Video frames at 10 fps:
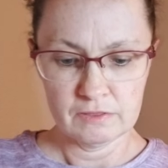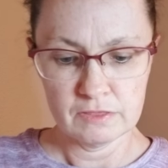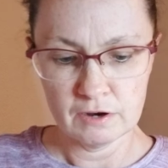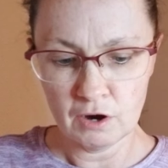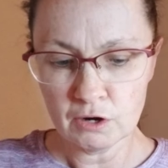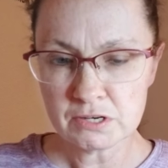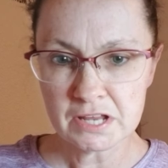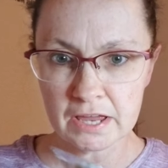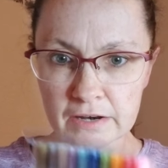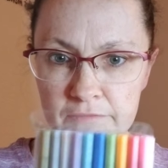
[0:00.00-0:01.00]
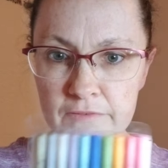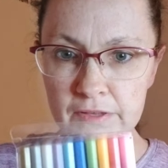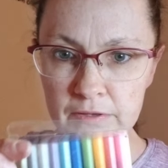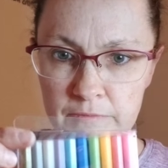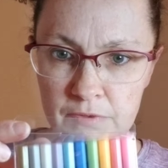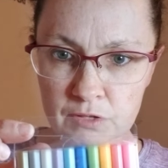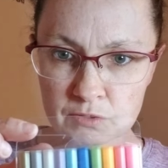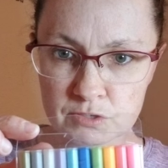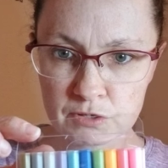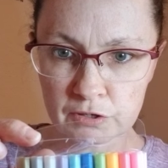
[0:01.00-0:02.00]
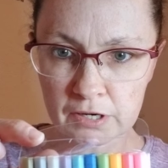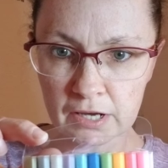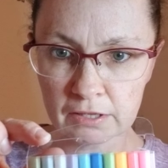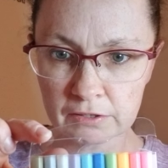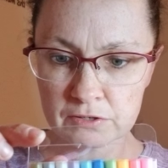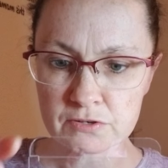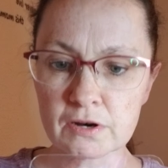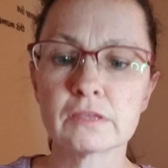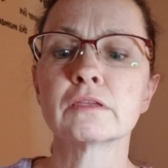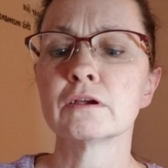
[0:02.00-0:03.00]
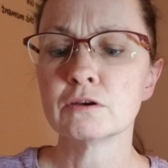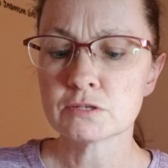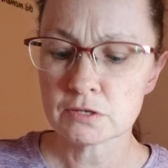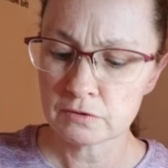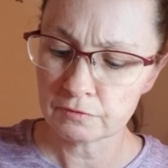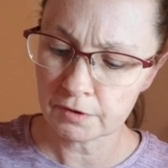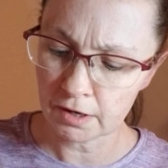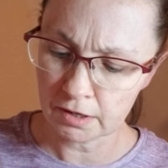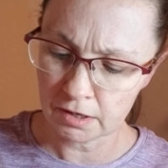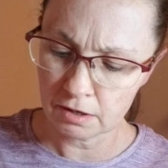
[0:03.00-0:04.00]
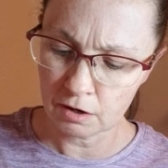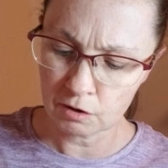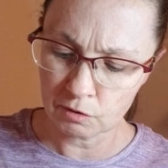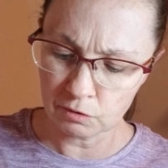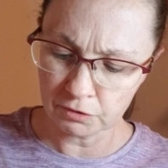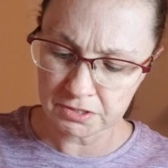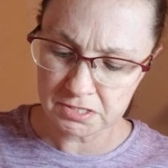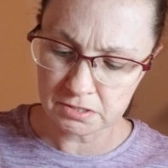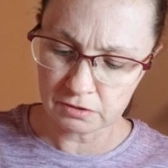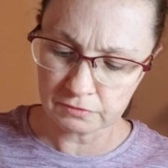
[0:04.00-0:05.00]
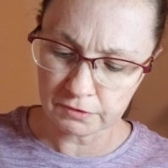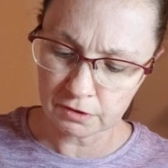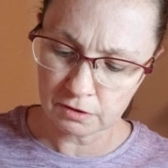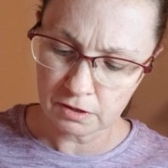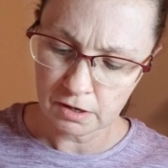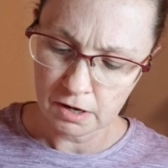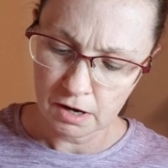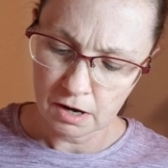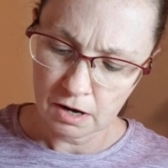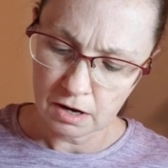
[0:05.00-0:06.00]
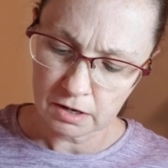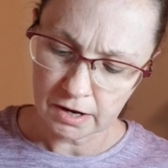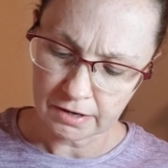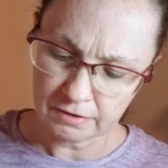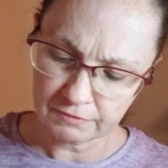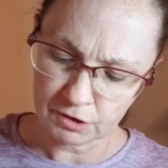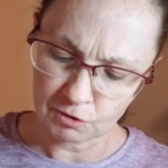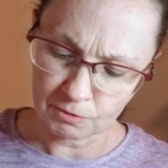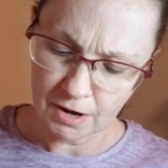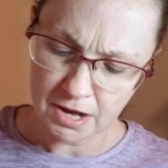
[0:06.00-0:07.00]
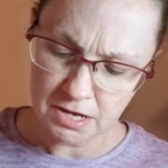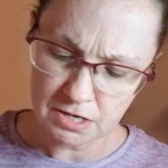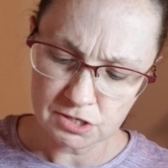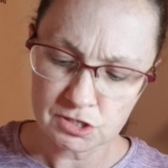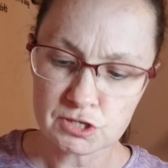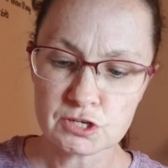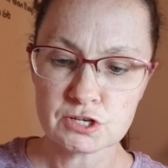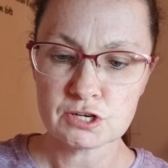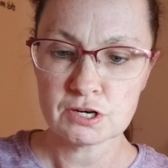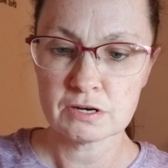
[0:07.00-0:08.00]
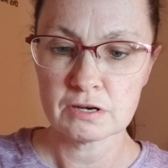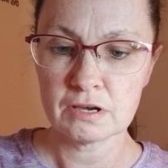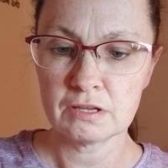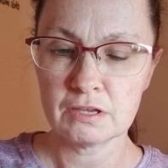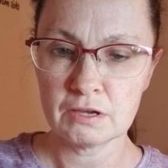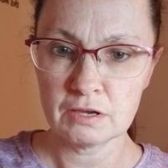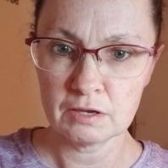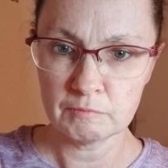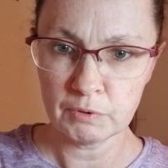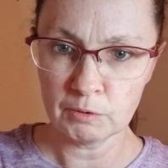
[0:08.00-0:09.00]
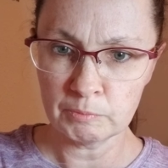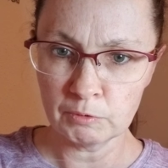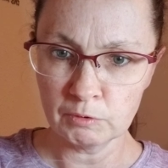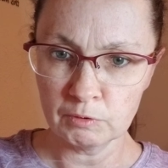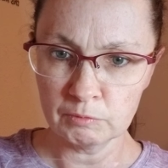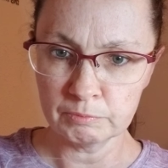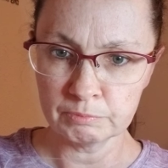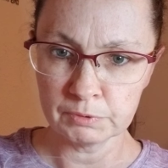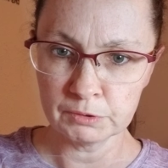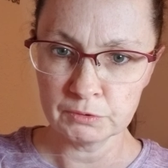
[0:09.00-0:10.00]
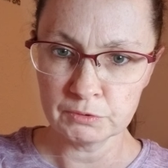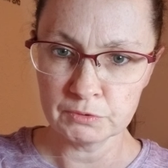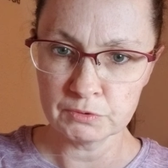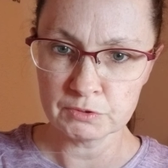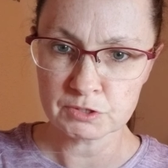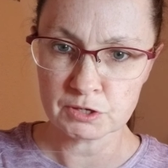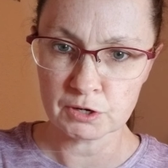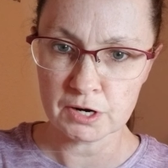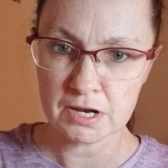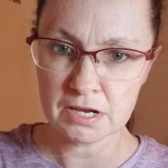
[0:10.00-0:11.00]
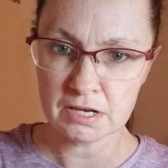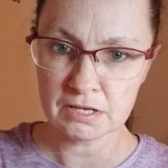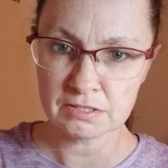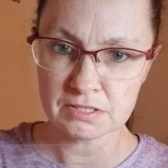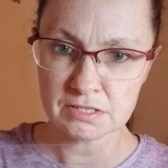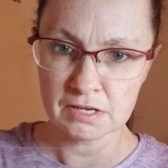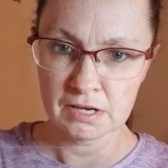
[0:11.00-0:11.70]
There are 10 of them. Those are your colors right there. So you've got a gold, a silver, kind of a grayish, and then purple, blues, greens,